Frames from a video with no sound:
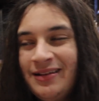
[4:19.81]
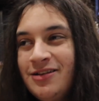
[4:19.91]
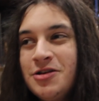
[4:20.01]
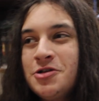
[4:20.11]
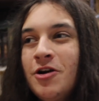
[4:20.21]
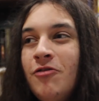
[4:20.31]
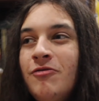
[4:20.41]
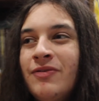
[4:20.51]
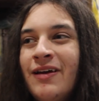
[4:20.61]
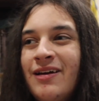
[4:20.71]
Just
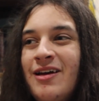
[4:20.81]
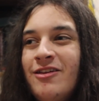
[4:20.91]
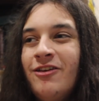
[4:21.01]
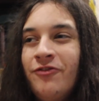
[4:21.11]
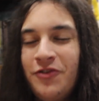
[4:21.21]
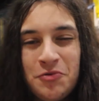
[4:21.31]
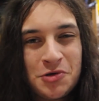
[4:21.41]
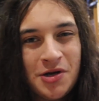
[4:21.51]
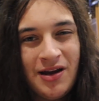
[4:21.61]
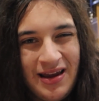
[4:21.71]
show that the
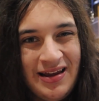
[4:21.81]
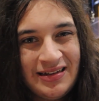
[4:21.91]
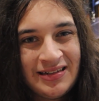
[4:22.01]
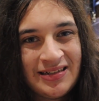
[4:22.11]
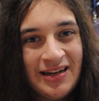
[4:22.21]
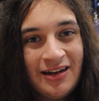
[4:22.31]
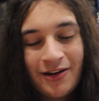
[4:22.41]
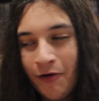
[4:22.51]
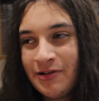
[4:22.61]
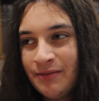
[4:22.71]
future is
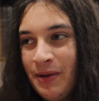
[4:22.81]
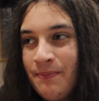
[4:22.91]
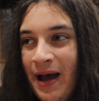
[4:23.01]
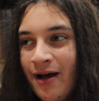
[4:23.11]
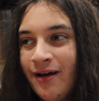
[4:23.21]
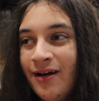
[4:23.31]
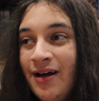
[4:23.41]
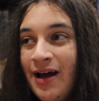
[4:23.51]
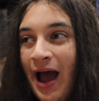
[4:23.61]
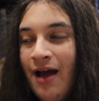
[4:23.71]
going to be better,
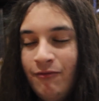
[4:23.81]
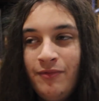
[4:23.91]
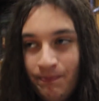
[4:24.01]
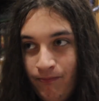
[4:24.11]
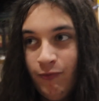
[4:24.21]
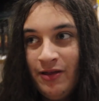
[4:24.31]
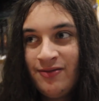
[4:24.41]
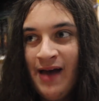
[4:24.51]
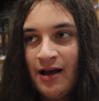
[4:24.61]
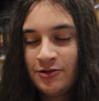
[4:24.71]

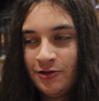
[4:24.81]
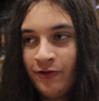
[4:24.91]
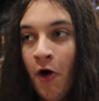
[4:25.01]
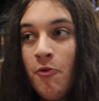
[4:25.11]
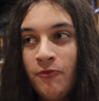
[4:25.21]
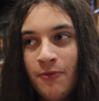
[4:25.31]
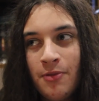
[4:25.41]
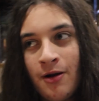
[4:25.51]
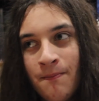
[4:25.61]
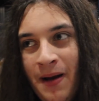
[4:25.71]
with that sort of hope
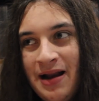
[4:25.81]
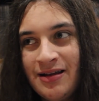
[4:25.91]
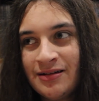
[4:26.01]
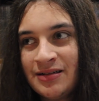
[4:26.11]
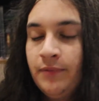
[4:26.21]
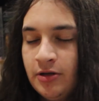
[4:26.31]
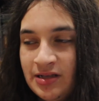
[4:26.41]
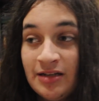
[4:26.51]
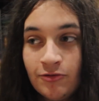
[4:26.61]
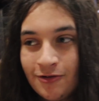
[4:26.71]
from the companions,
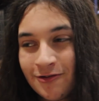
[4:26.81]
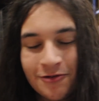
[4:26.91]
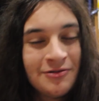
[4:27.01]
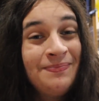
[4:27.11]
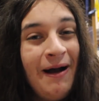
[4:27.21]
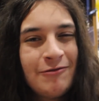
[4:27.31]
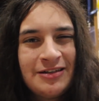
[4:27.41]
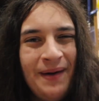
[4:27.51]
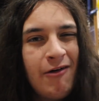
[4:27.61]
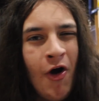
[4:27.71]
because that's what Doctor Who's about.
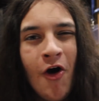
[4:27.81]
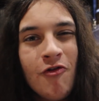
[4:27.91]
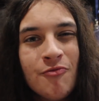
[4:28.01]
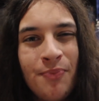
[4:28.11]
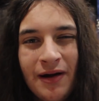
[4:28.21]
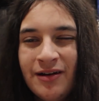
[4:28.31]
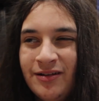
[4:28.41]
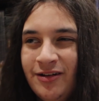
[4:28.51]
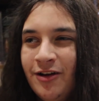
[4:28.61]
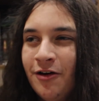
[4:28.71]
It's about hope
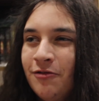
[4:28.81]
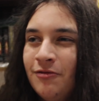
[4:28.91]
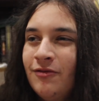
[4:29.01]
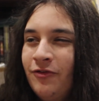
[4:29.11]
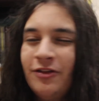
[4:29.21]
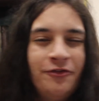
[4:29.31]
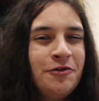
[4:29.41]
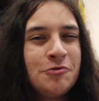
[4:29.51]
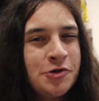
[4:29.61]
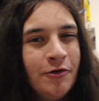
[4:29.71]
and, you know, for the
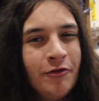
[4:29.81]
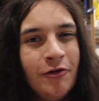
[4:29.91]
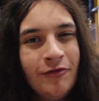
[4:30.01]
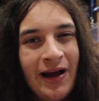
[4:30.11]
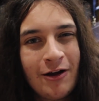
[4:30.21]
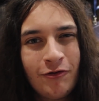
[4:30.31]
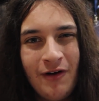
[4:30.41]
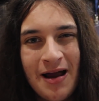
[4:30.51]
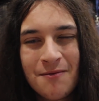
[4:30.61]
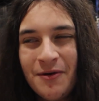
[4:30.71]
future and all that
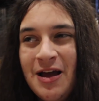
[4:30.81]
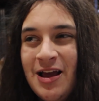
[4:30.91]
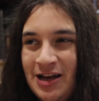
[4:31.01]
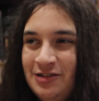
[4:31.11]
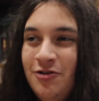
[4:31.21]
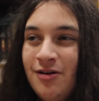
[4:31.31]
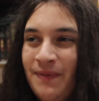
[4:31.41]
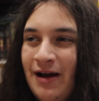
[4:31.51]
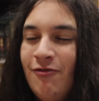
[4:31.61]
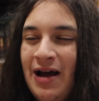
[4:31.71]
crap. It's not
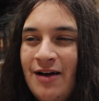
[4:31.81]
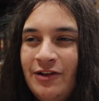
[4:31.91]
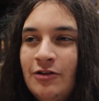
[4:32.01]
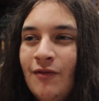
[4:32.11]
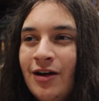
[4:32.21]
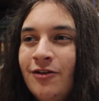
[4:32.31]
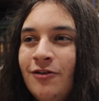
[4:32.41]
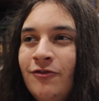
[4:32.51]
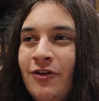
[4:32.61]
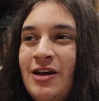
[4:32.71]
about having one
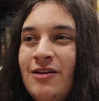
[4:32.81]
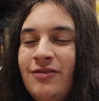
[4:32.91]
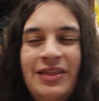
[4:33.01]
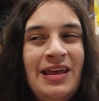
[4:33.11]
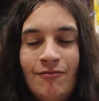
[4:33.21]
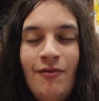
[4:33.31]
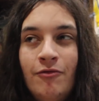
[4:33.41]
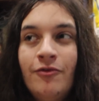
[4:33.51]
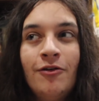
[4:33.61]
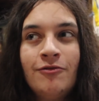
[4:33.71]
of
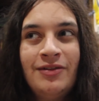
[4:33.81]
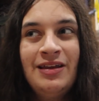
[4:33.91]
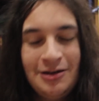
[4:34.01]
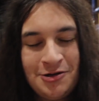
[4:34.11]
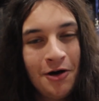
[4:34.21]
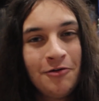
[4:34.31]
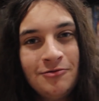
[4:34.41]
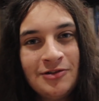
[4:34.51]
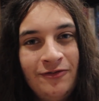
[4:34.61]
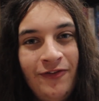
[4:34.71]
the
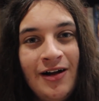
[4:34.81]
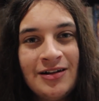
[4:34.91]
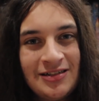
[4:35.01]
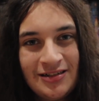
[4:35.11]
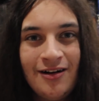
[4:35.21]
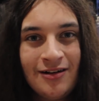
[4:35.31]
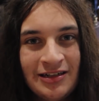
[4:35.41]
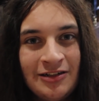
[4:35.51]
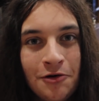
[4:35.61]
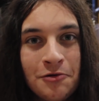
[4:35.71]
show's first
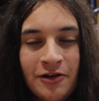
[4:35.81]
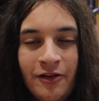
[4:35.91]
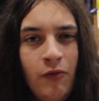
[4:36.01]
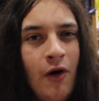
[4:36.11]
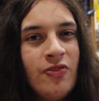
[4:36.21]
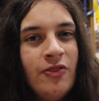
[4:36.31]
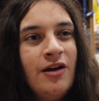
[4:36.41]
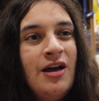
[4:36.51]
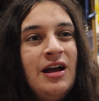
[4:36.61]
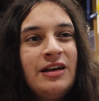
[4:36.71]
starting Doctor, the one
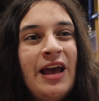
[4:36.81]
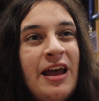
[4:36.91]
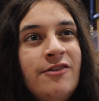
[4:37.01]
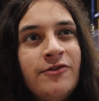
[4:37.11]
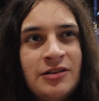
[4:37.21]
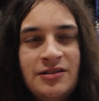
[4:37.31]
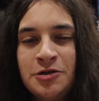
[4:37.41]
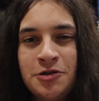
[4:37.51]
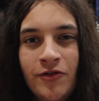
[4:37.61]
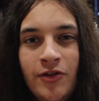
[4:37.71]
that gave us
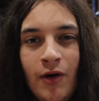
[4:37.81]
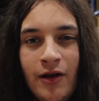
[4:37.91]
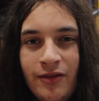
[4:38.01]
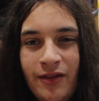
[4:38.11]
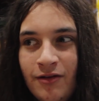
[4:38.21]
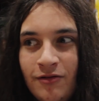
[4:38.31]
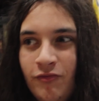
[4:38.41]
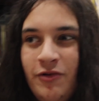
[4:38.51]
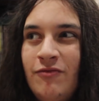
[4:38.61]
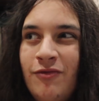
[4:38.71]
this show, the one that
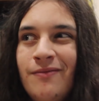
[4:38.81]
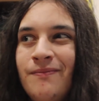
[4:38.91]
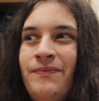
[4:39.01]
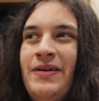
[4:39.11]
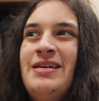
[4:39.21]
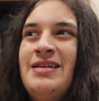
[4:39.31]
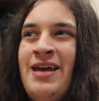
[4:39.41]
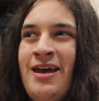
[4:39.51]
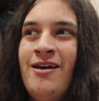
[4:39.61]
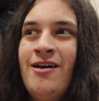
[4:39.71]
we wouldn't be
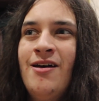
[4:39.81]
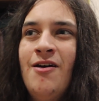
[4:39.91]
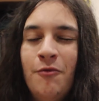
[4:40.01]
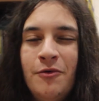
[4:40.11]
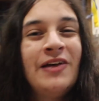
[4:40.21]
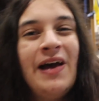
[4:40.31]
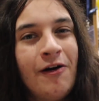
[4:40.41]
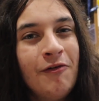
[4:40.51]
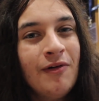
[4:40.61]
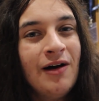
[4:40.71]
here
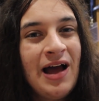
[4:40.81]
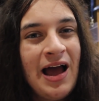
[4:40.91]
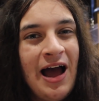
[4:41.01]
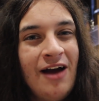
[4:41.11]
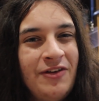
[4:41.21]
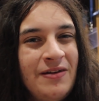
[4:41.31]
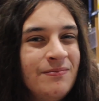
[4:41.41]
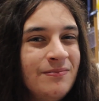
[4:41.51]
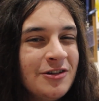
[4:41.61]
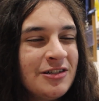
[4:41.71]
without, have
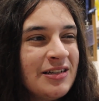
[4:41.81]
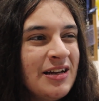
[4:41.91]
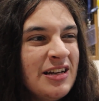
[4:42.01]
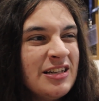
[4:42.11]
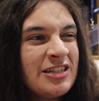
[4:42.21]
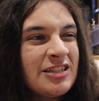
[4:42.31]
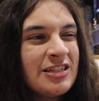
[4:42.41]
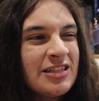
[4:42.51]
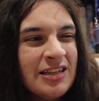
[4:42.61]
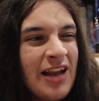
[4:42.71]
him just
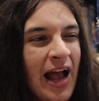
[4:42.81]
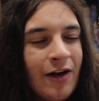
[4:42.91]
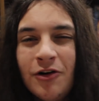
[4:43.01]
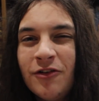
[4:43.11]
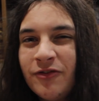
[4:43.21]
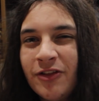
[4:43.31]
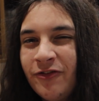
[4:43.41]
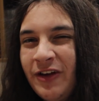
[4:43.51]
slag off the